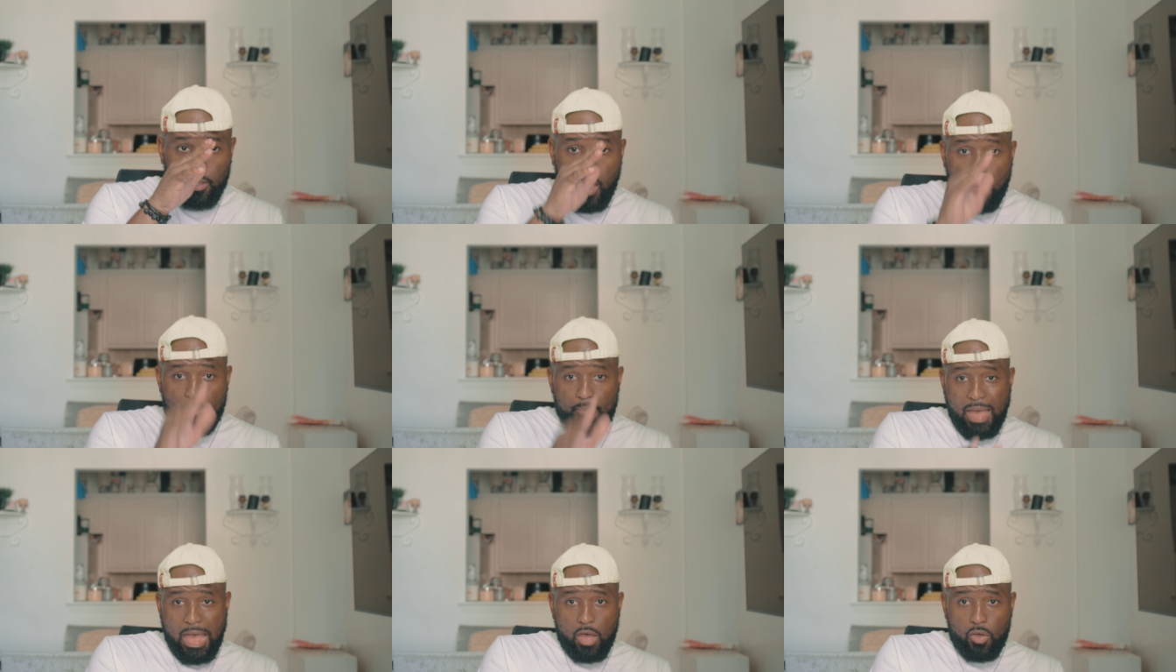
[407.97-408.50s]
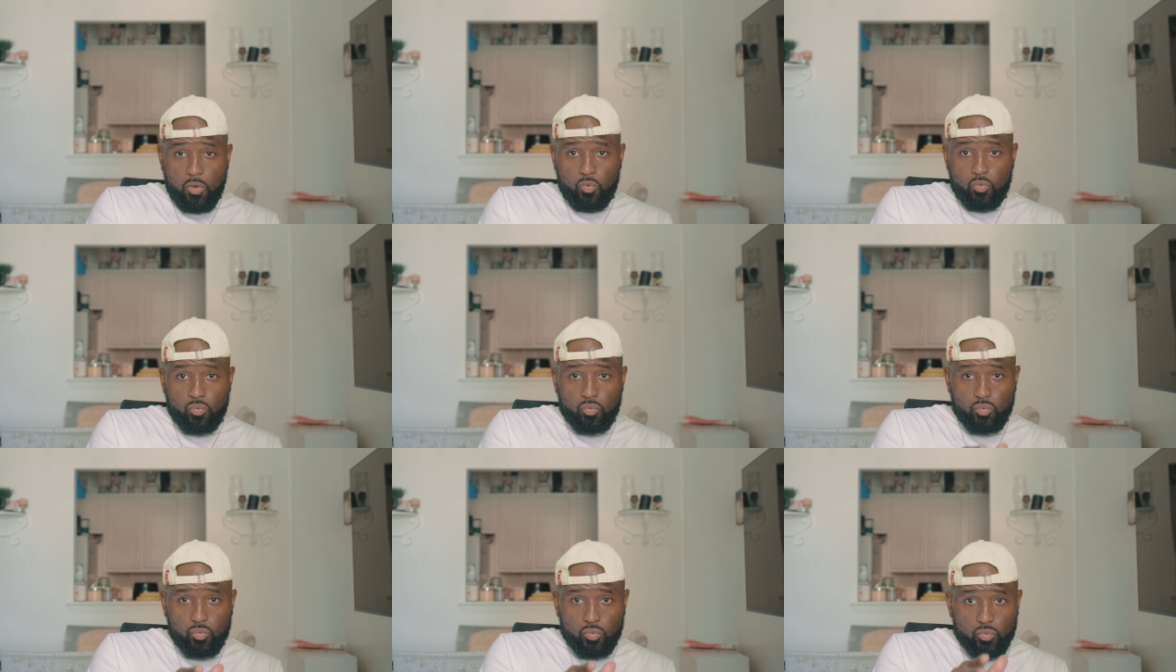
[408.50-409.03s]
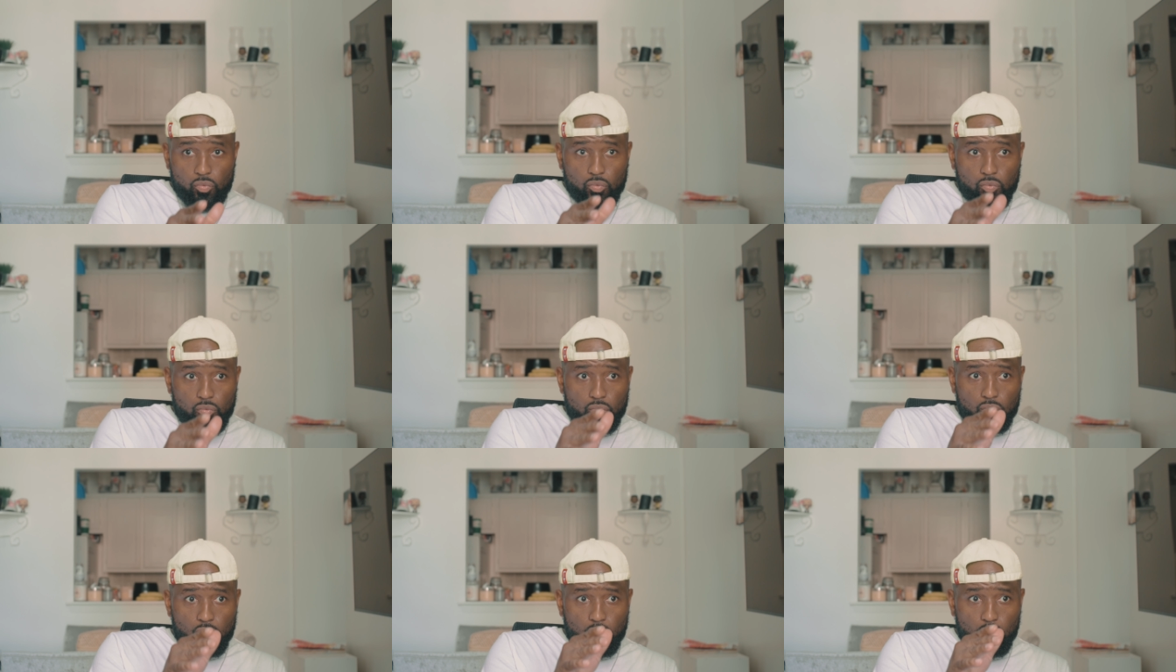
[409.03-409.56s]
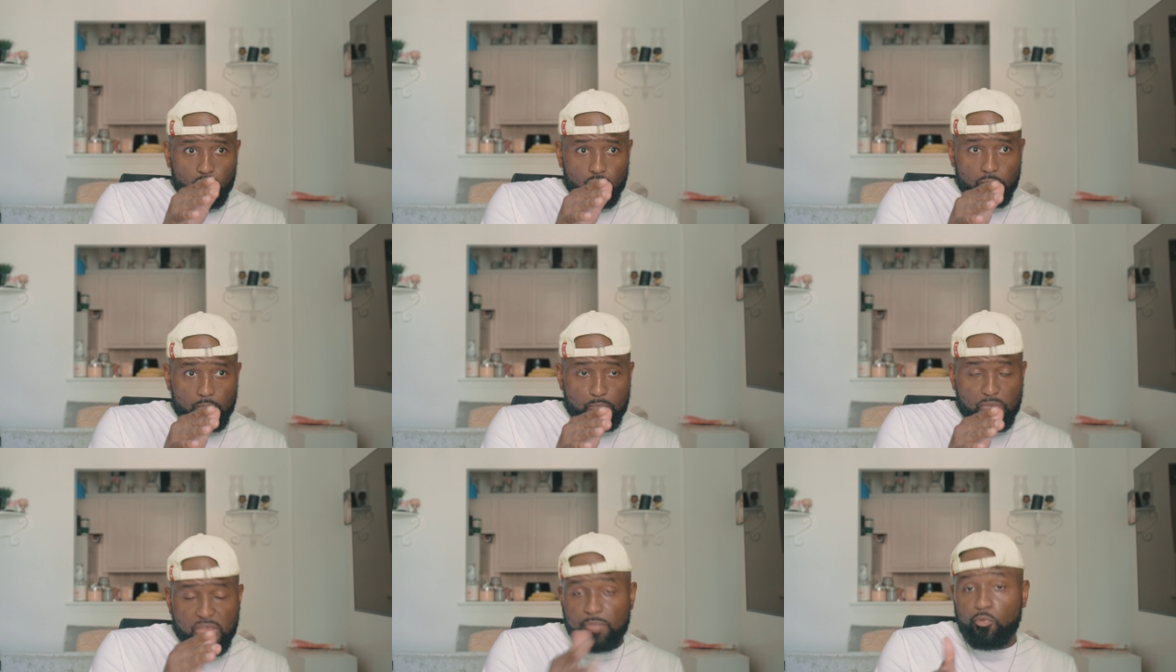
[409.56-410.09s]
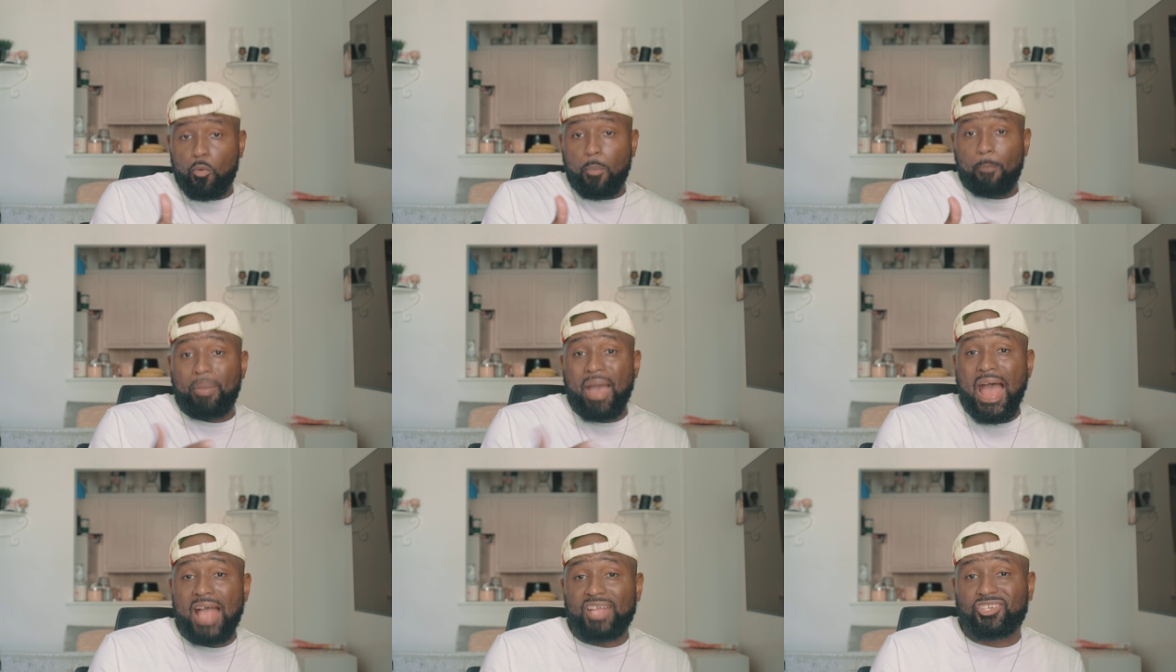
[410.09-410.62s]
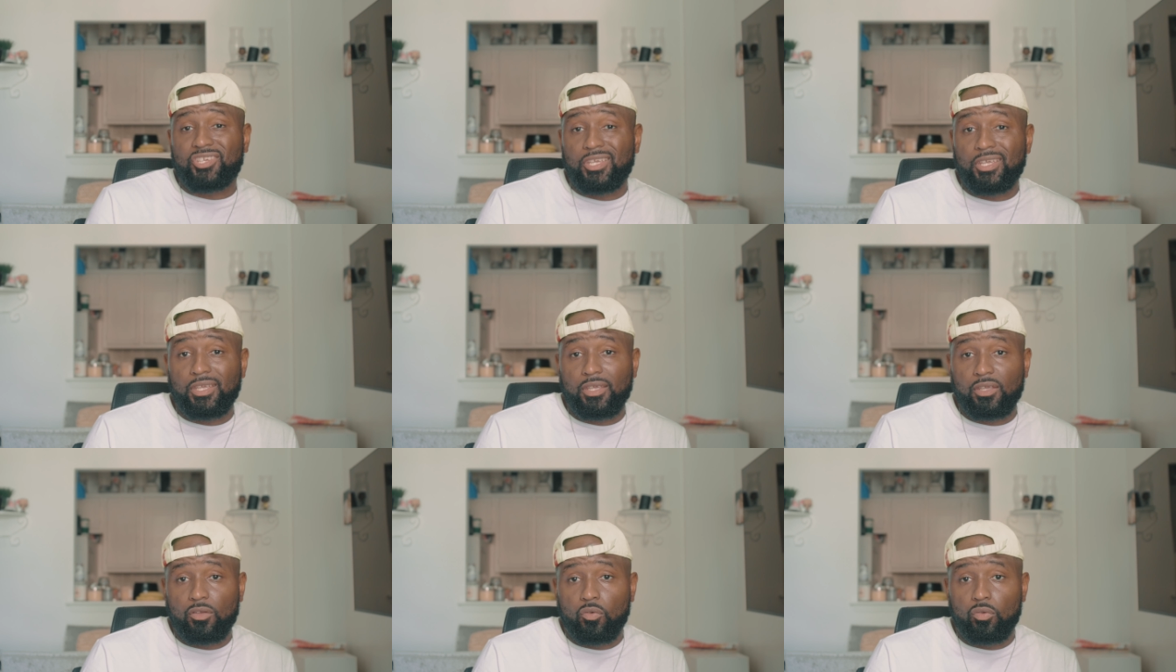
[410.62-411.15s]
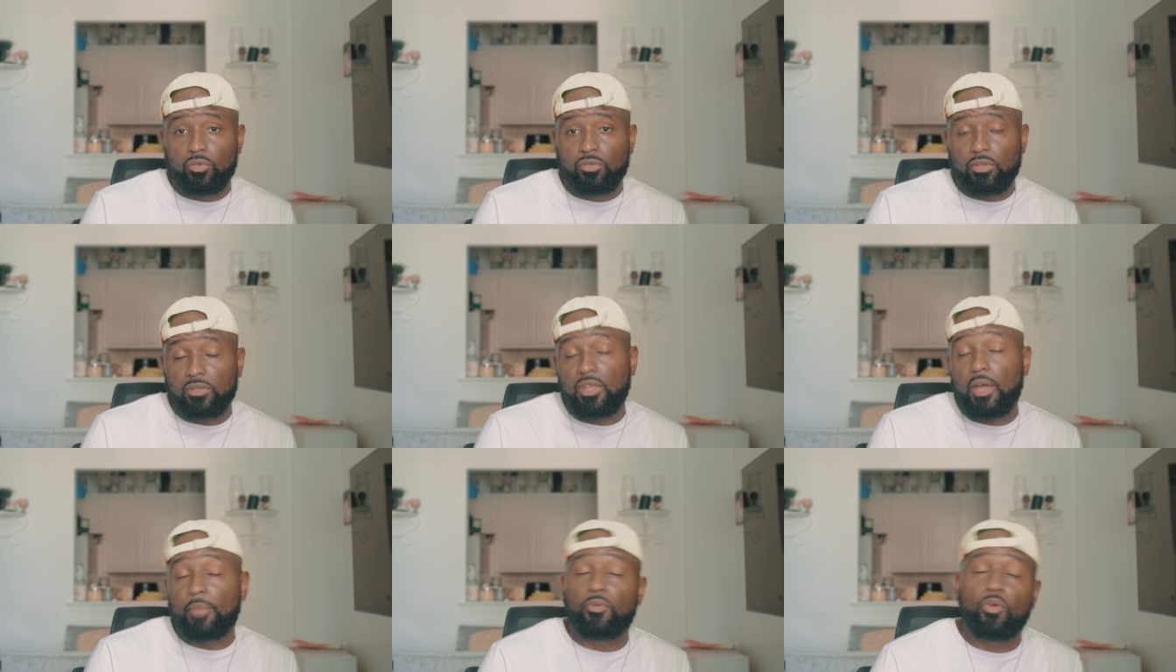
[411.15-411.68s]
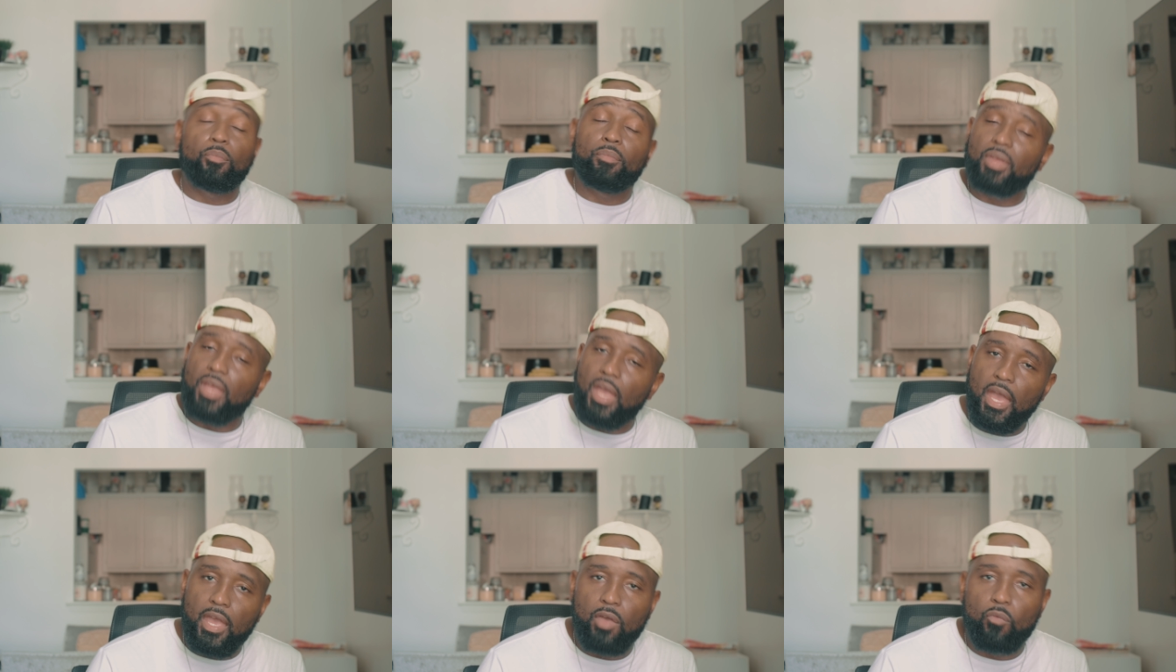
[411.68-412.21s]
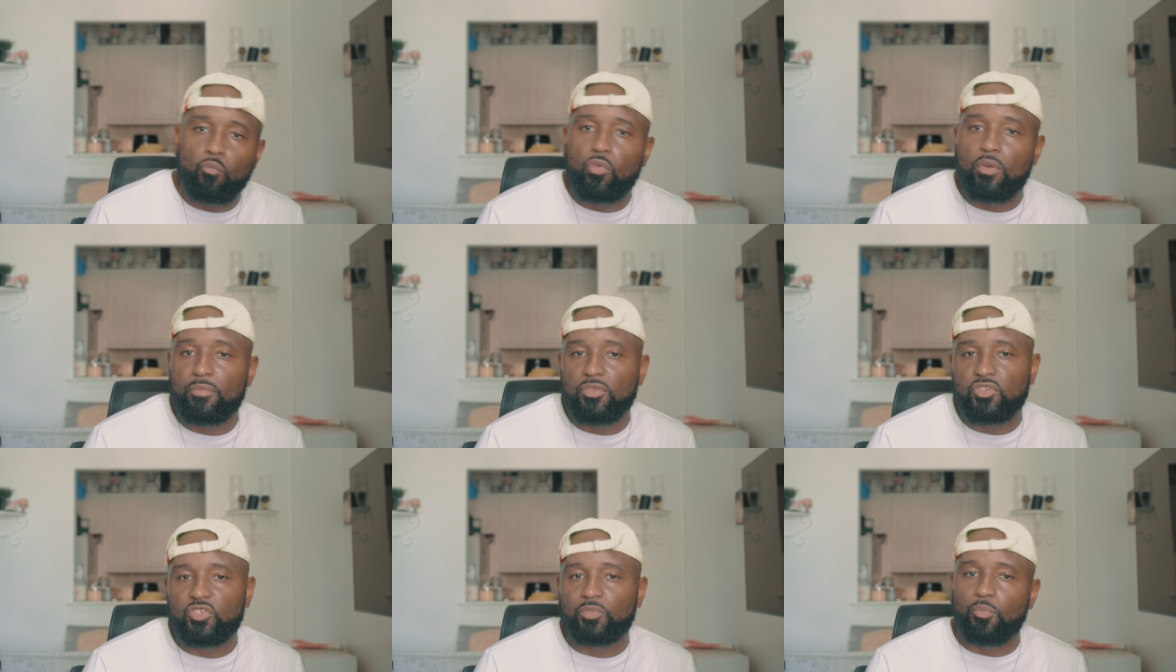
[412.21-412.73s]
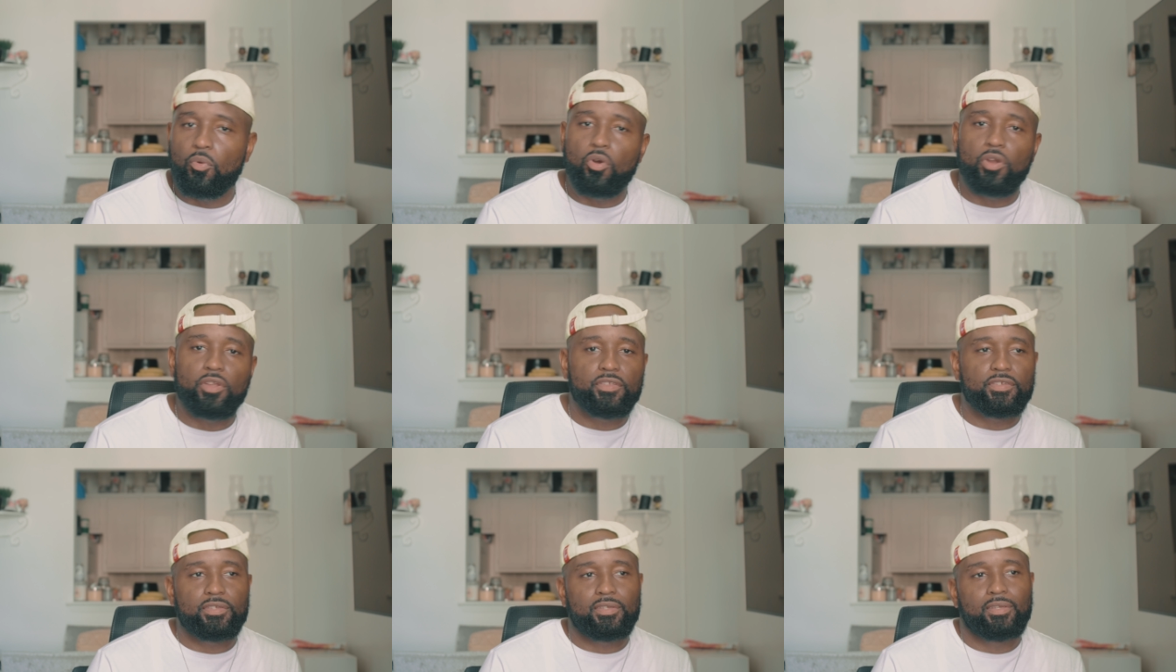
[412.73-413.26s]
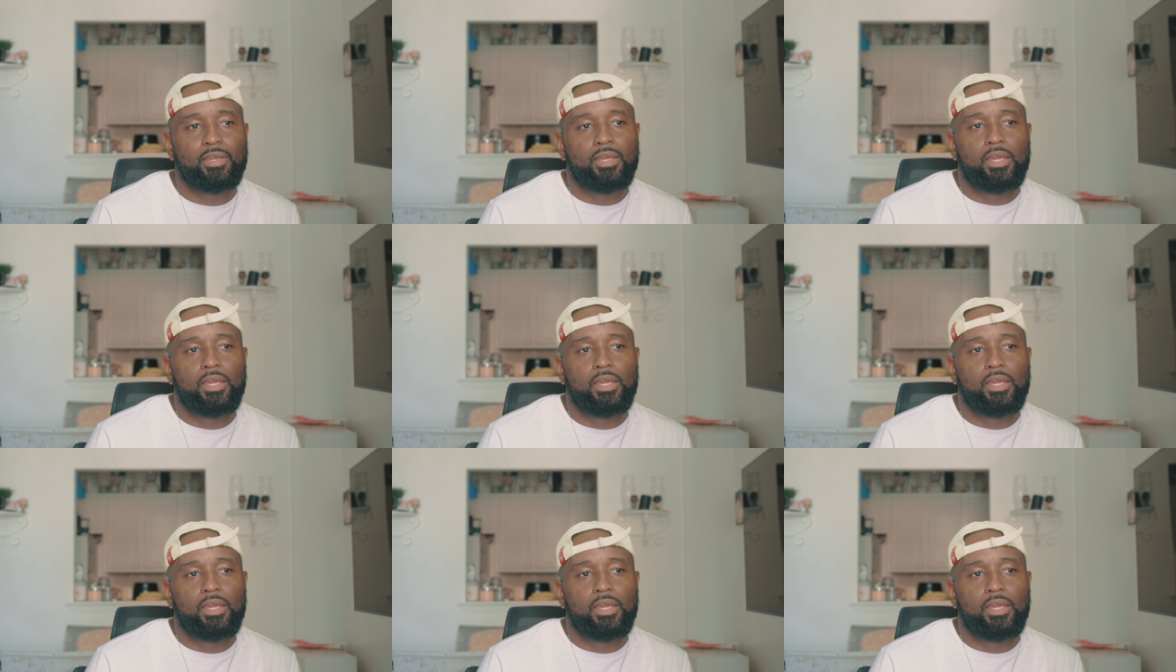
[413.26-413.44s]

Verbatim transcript: about people bashing the WNBA and women's sports.